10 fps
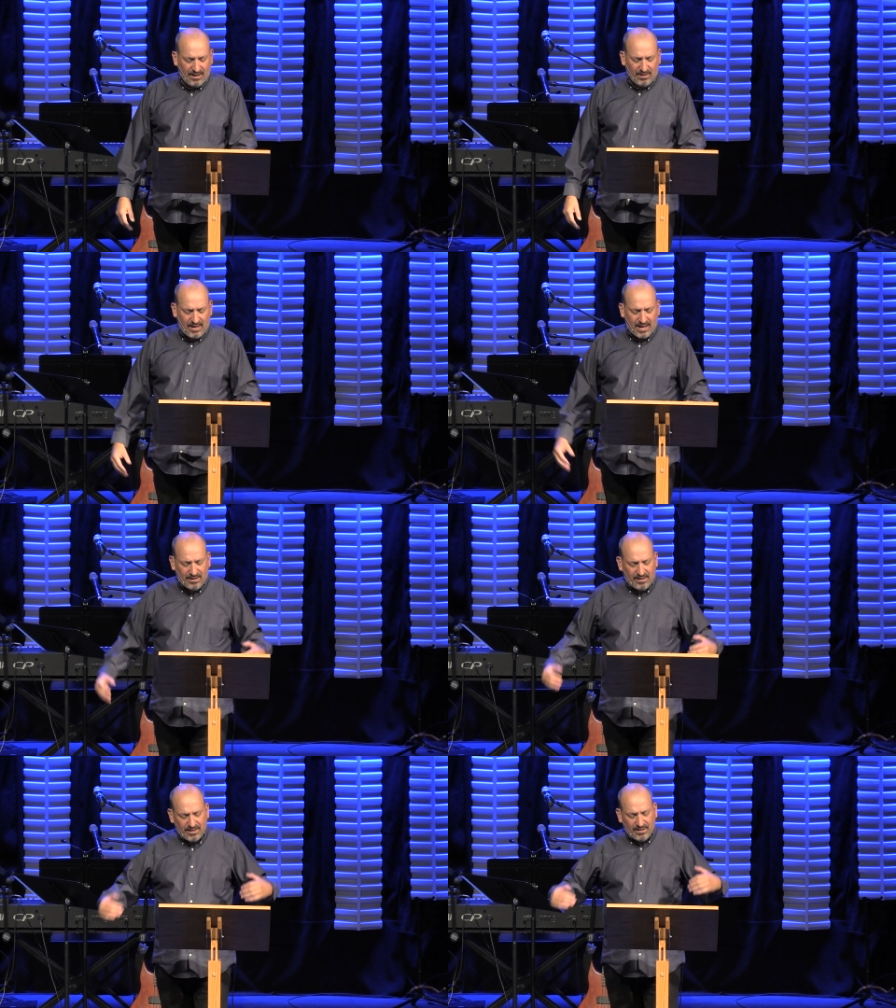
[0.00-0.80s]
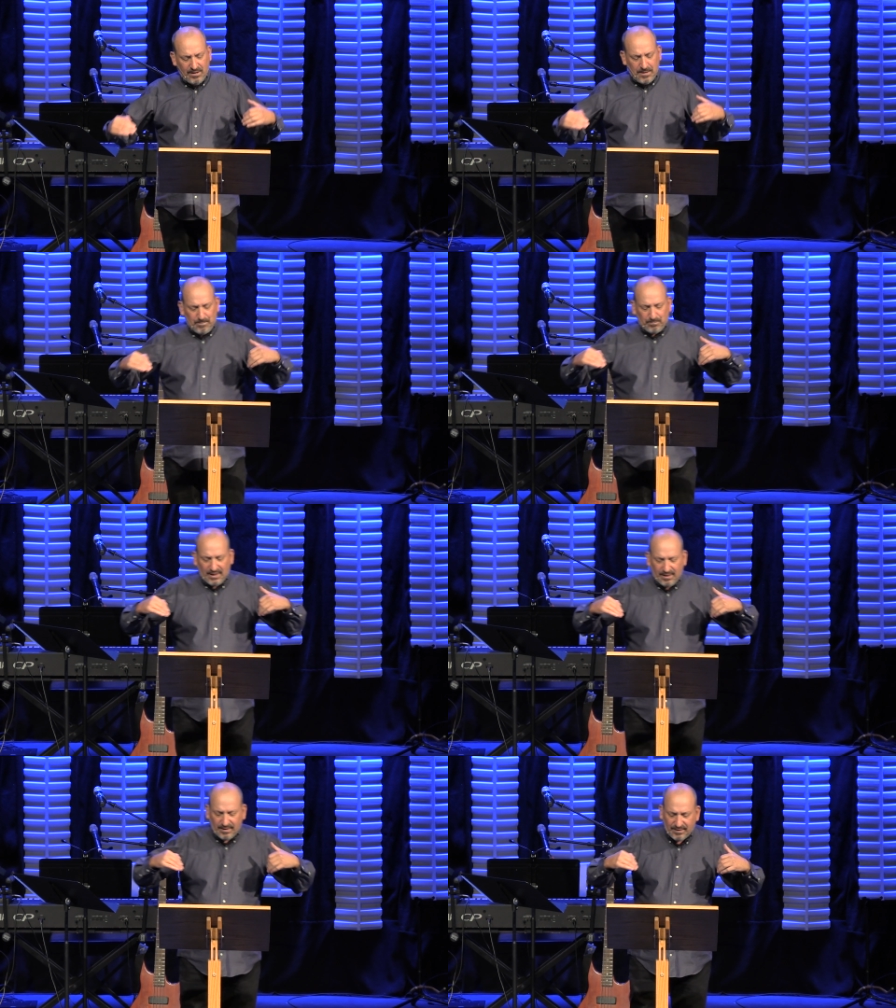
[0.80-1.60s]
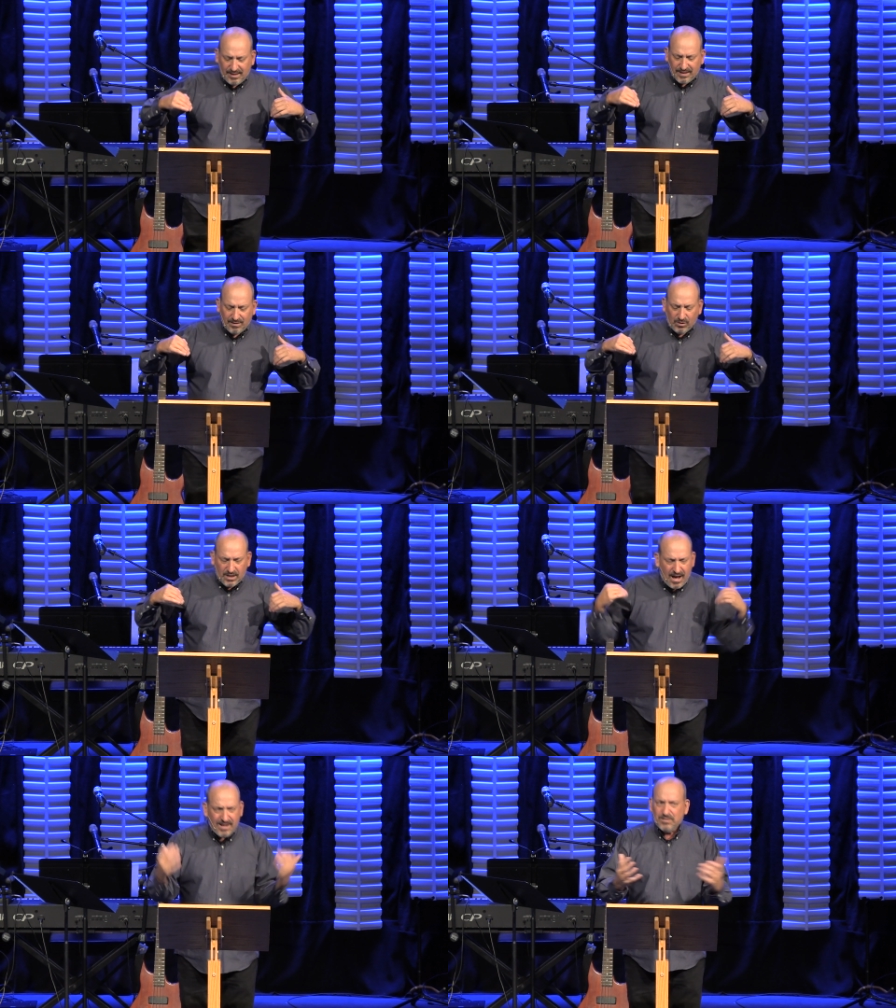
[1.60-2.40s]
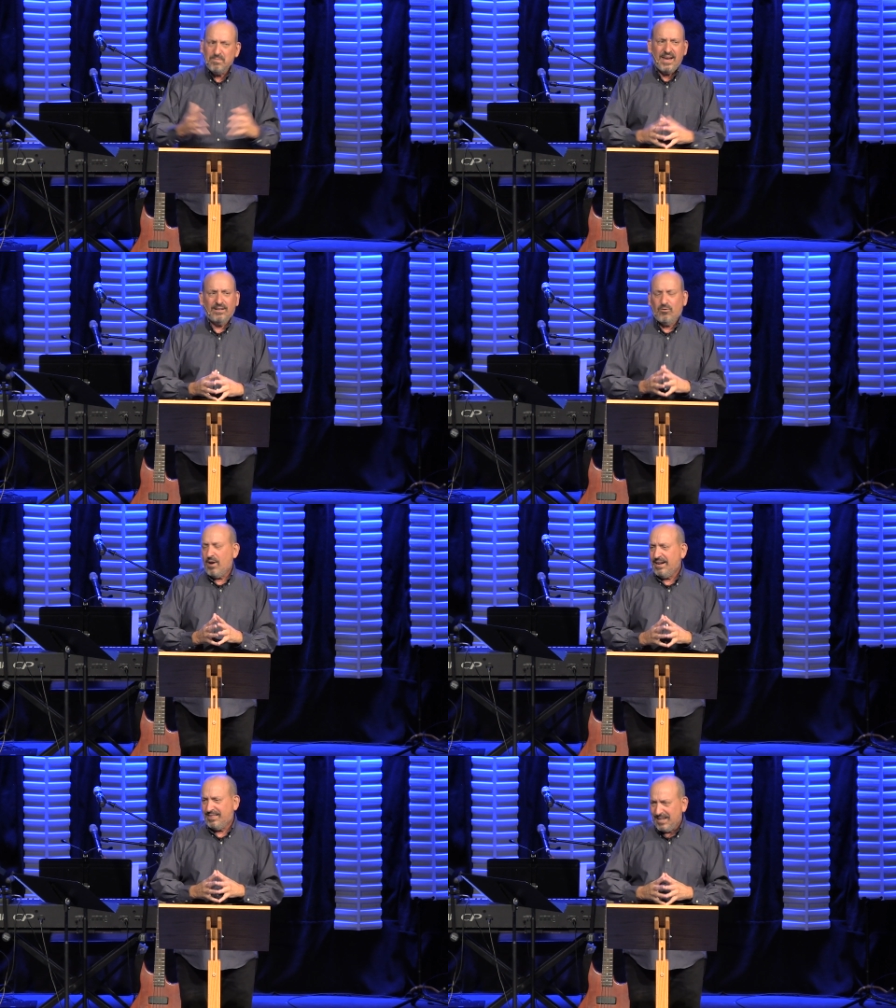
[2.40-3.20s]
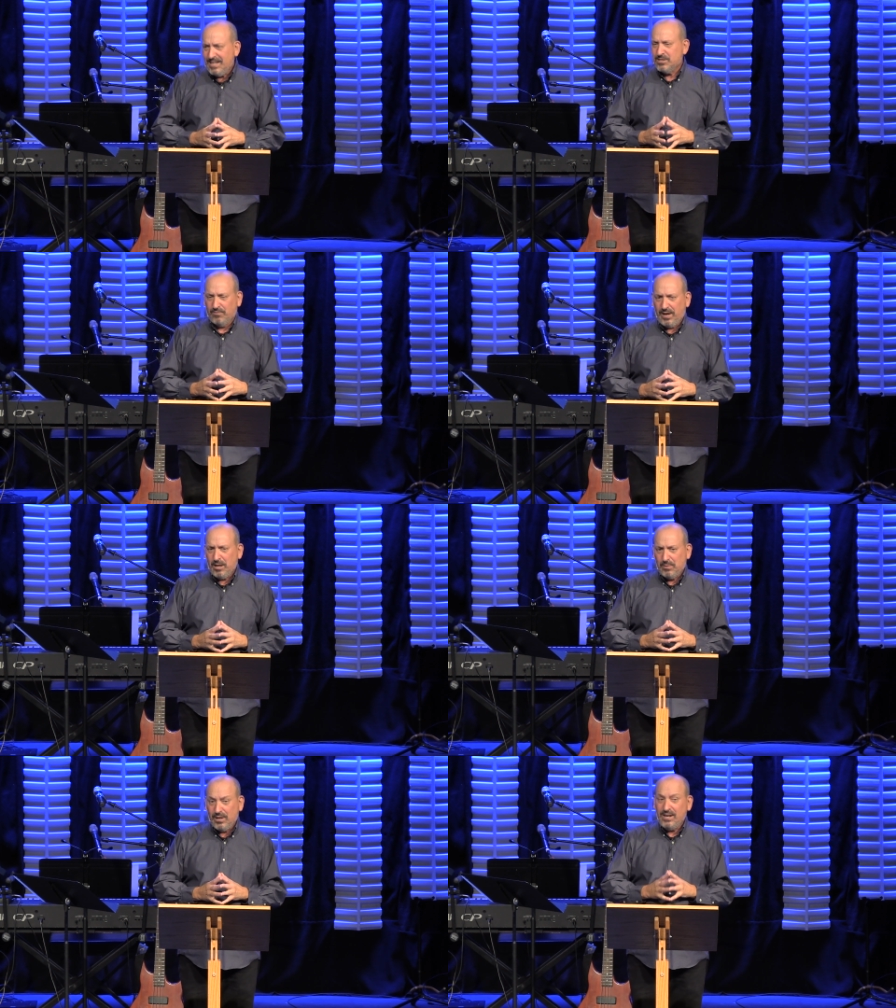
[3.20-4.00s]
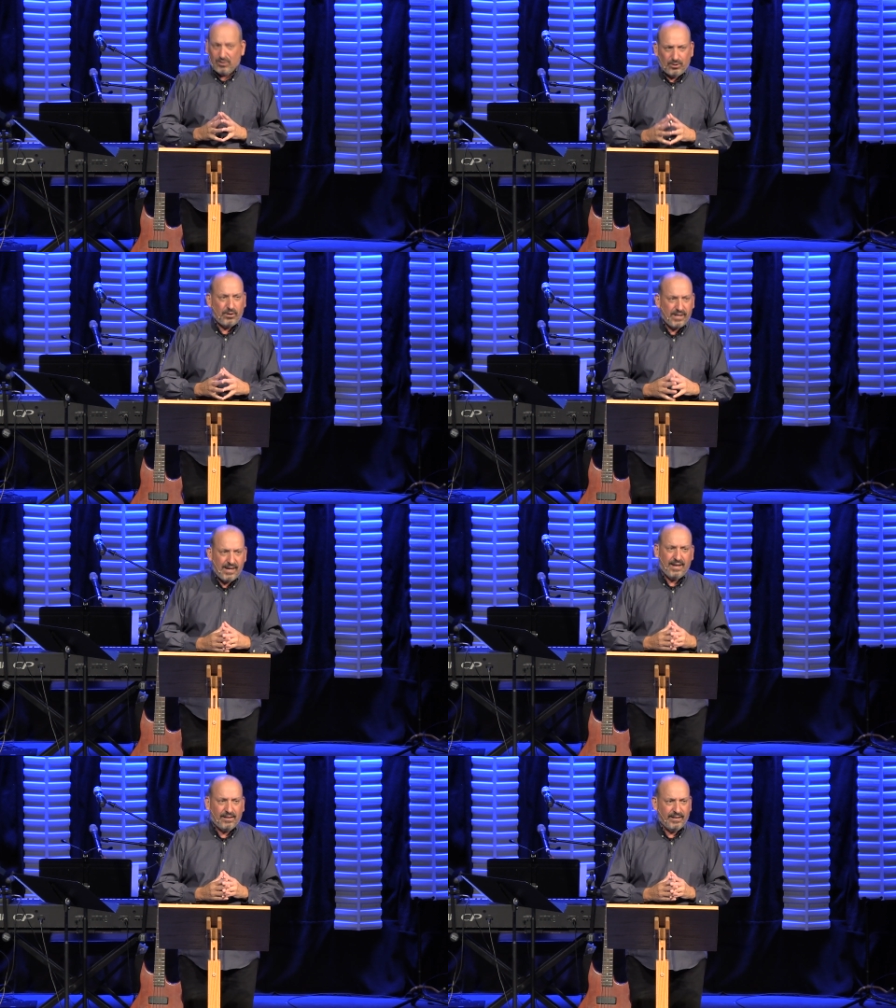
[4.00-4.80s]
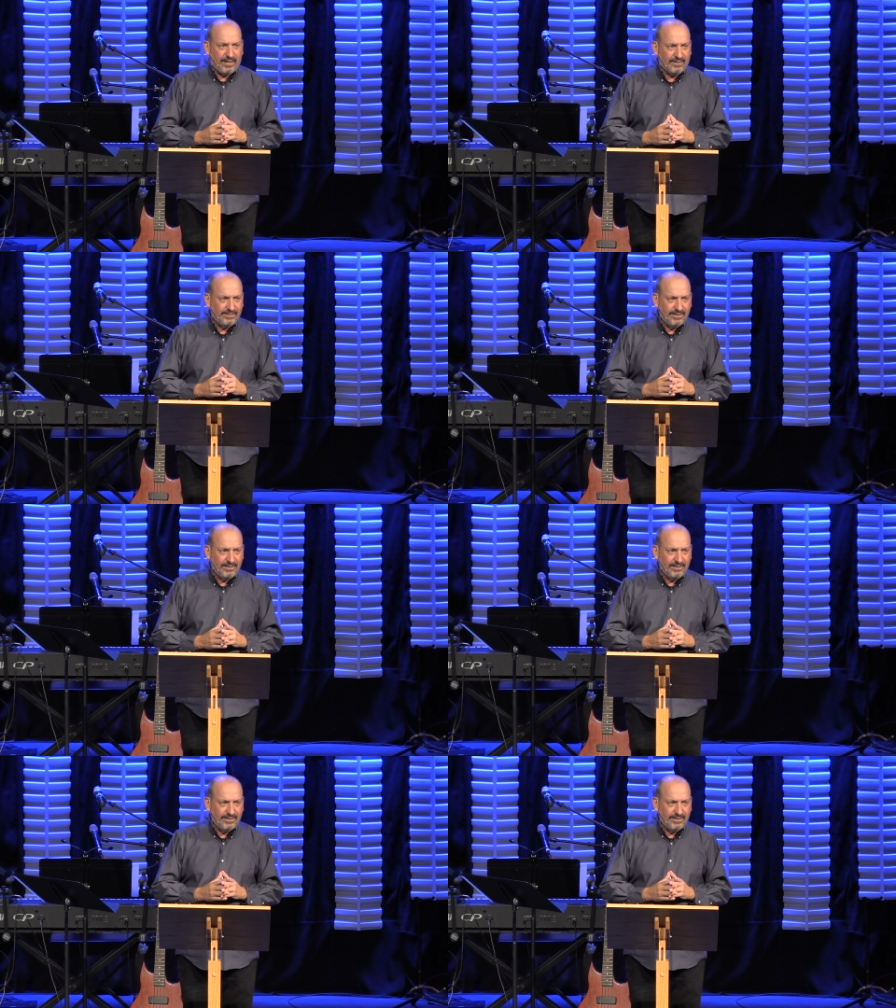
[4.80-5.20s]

that, that, that God has made great things available, including healing.